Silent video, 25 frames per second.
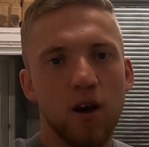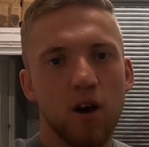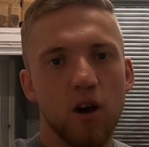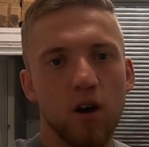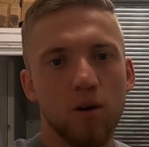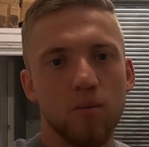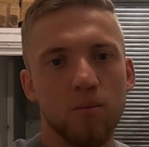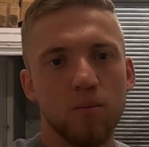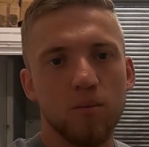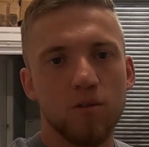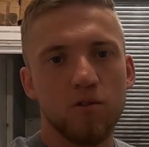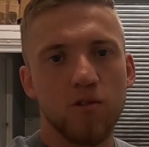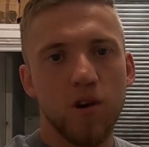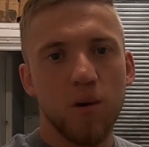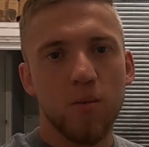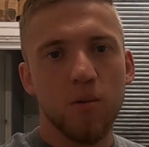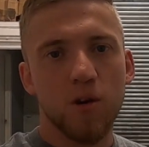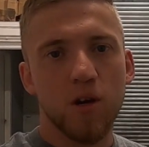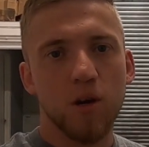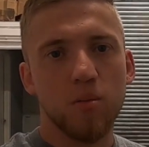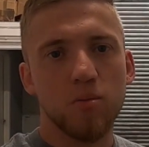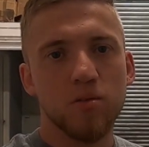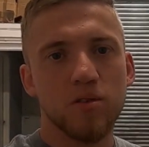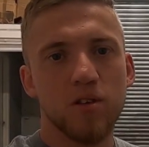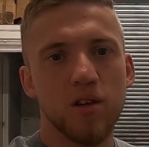
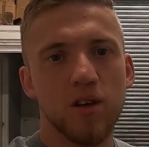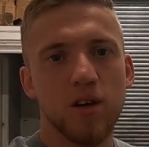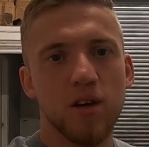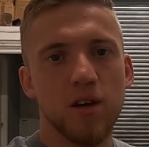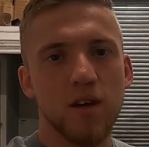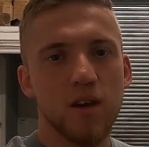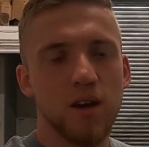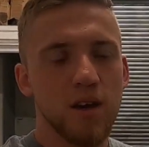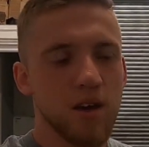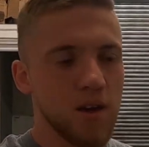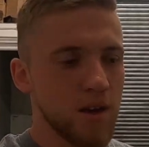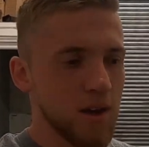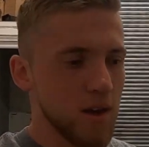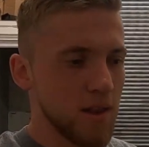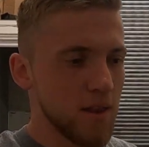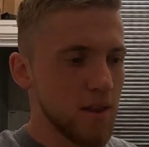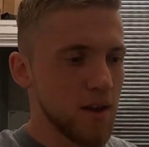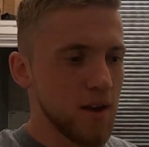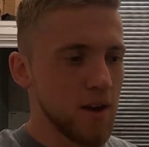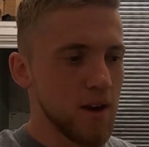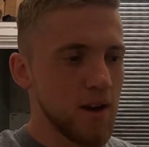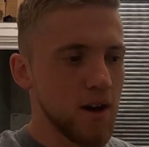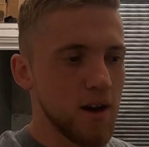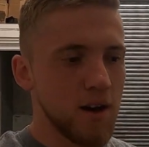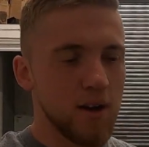grab a cup of tea,
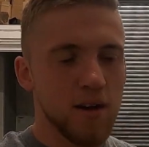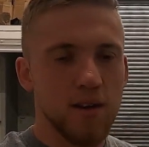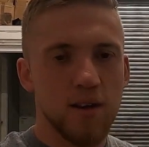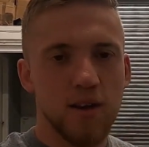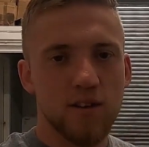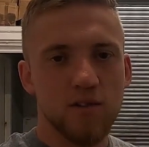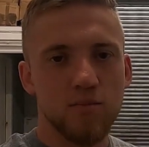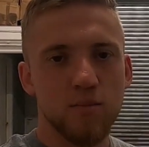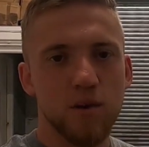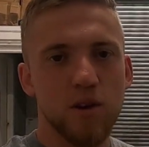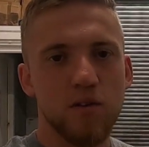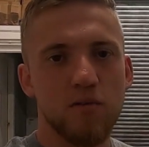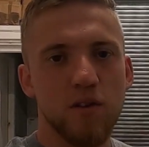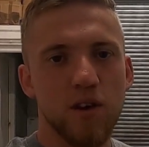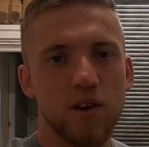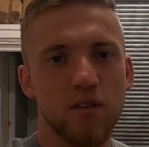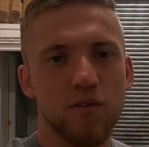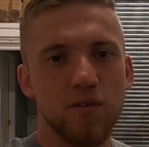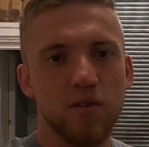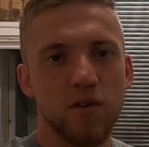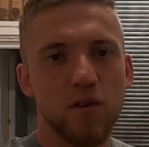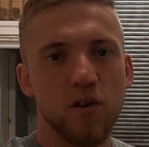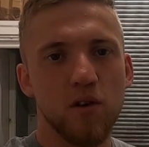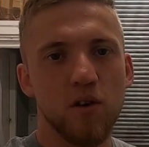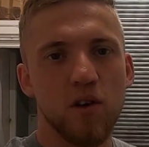and then that's me
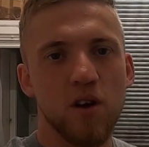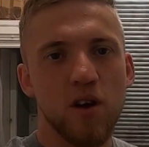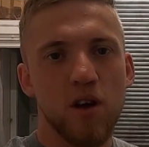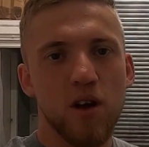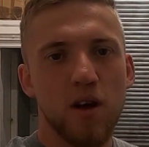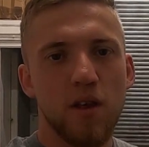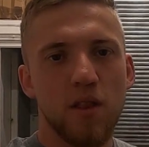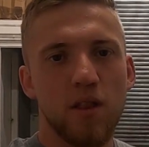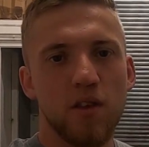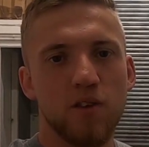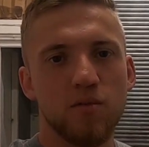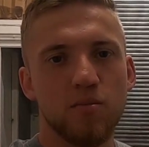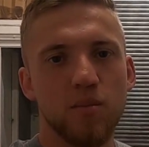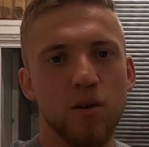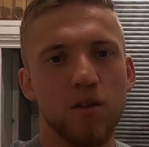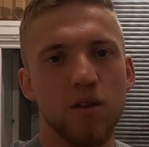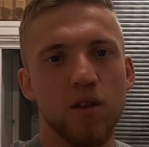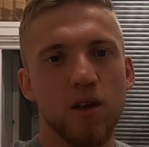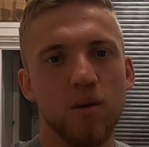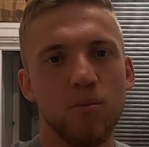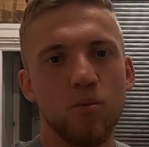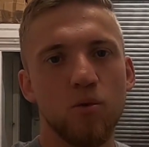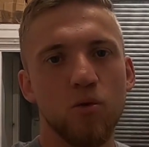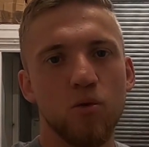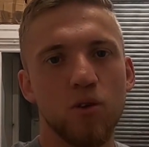ready for this
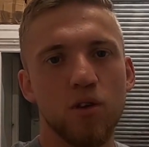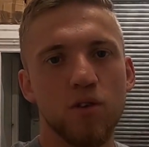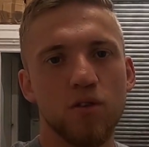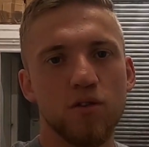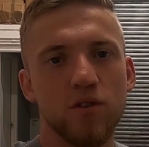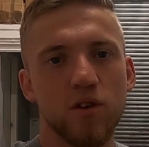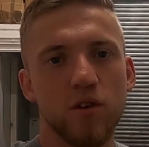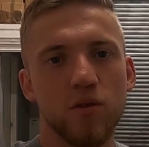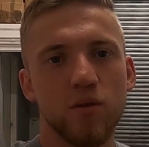Monday morning.